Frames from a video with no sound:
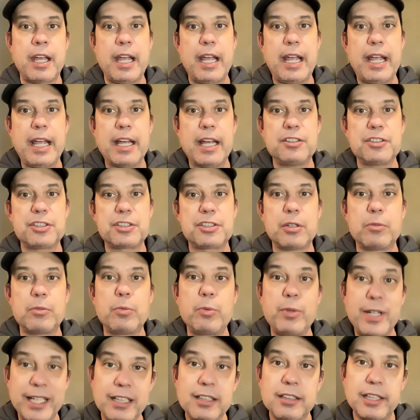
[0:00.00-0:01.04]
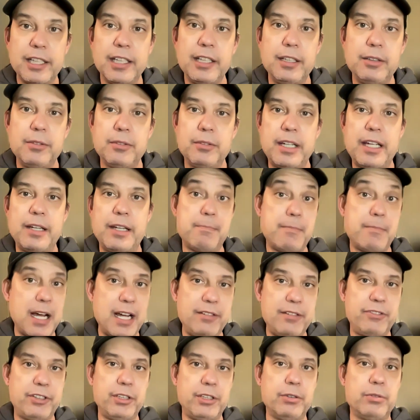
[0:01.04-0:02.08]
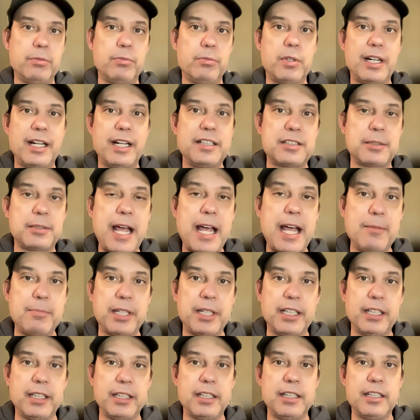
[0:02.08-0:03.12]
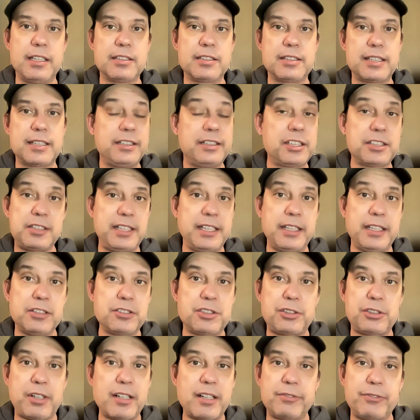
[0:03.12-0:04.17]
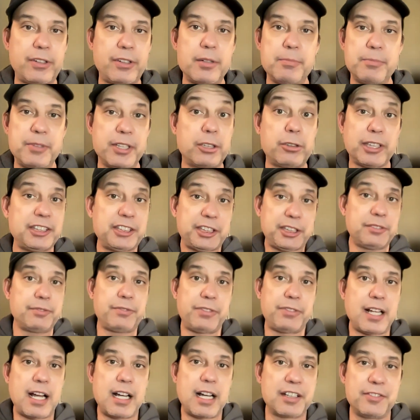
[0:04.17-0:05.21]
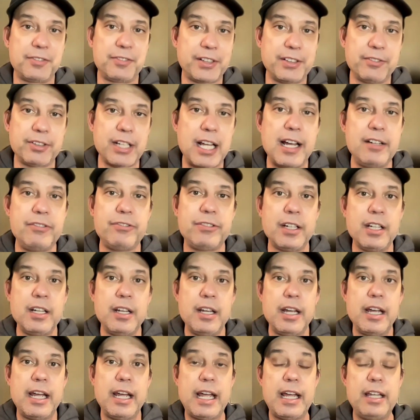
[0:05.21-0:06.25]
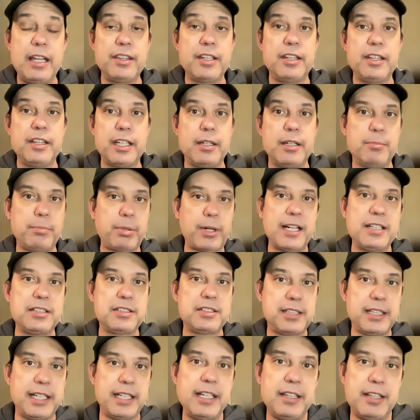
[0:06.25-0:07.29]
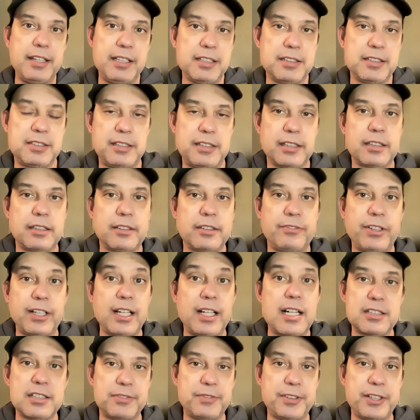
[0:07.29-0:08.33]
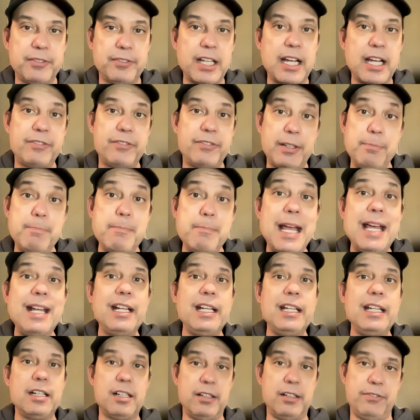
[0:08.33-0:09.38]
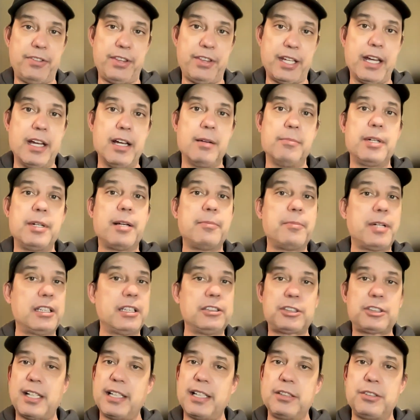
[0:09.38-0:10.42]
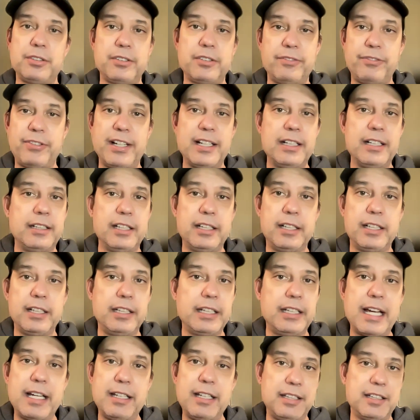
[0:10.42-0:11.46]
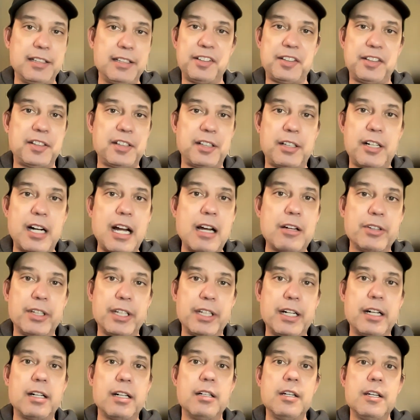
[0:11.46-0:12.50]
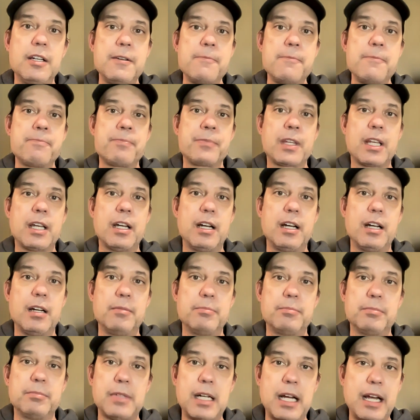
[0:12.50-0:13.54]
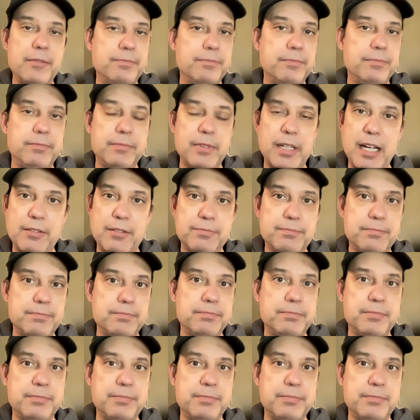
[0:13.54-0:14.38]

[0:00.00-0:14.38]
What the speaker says: And so really, in my view, what ends up happening is they just deconstruct from the Christian philosophy of life, and then they embrace the atheistic philosophy of life. And many of them, and I'm not trying to offend any atheists that are out there, I have